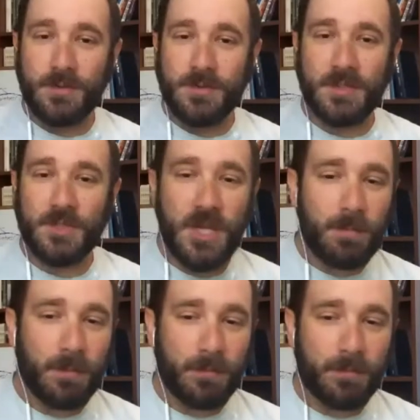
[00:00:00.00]
It's
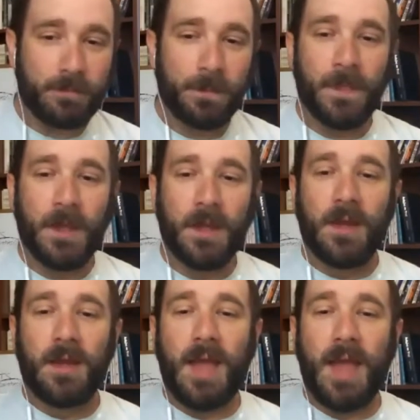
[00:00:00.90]
cheap.
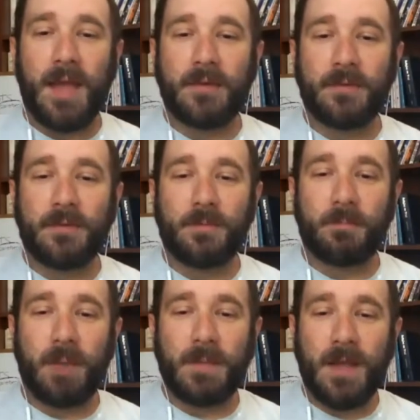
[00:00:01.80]
And
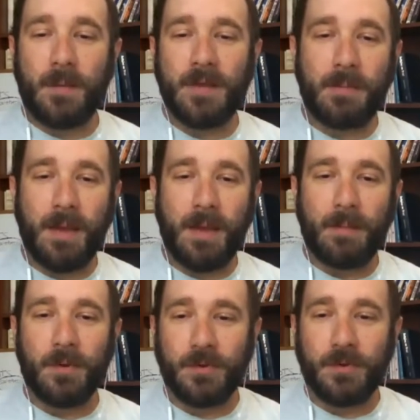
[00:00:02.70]
by becoming a
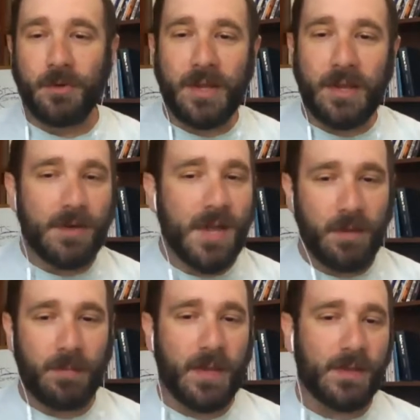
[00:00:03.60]
member, you're in our
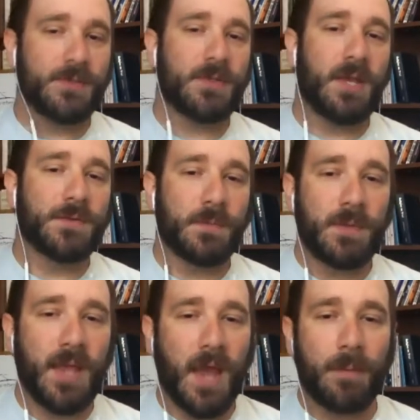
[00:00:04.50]
database. And if
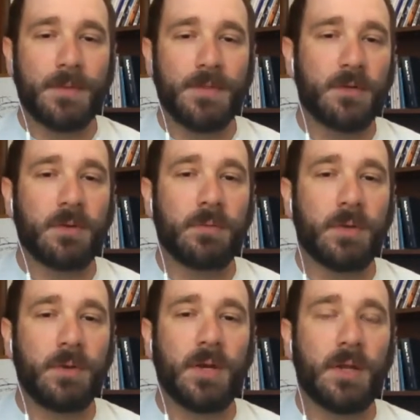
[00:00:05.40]
something happens in your
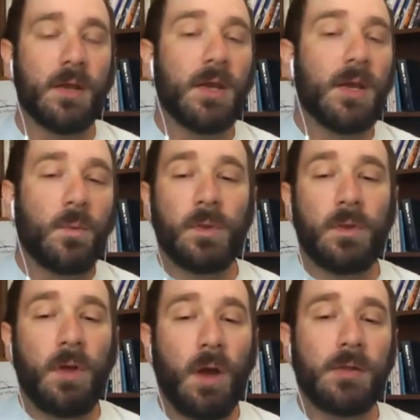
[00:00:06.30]
community, we'll
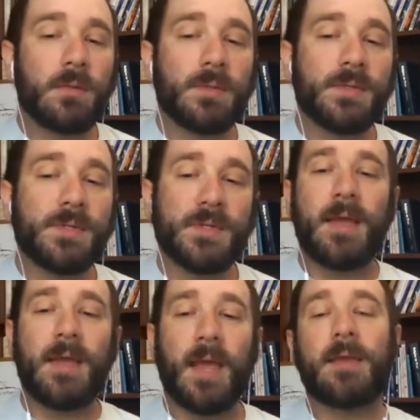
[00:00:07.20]
call you and say,
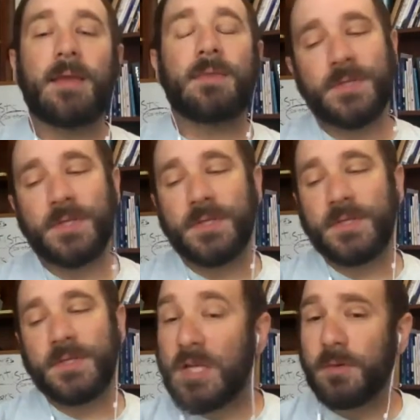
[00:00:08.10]
hey, there's this
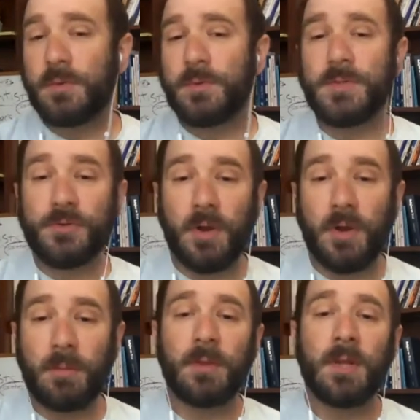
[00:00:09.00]
teacher who's in
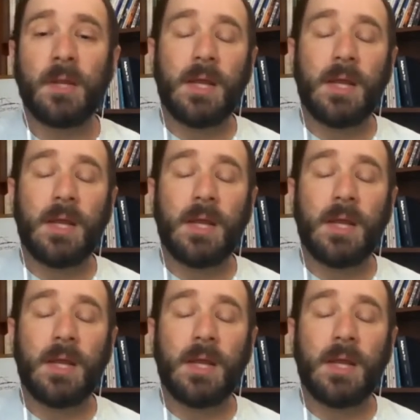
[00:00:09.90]
trouble.